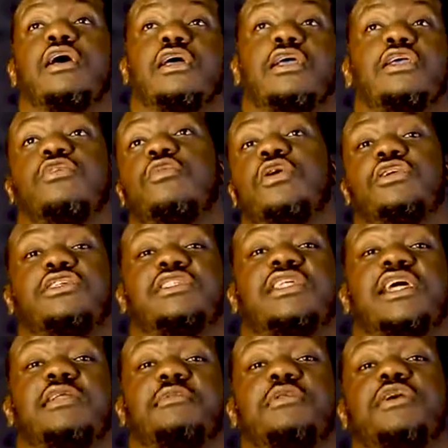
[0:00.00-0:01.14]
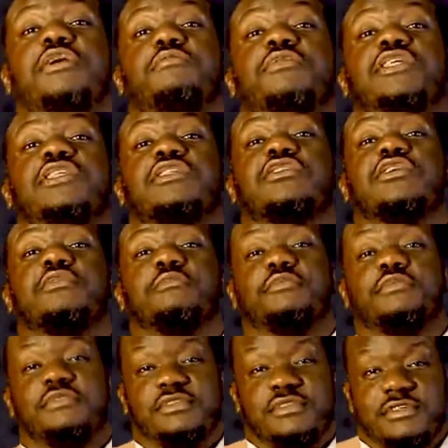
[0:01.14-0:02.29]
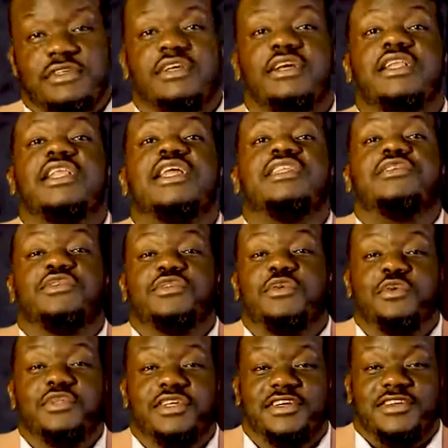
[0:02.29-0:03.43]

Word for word: you want to tell Him, Lord, please stop. Let us hold on.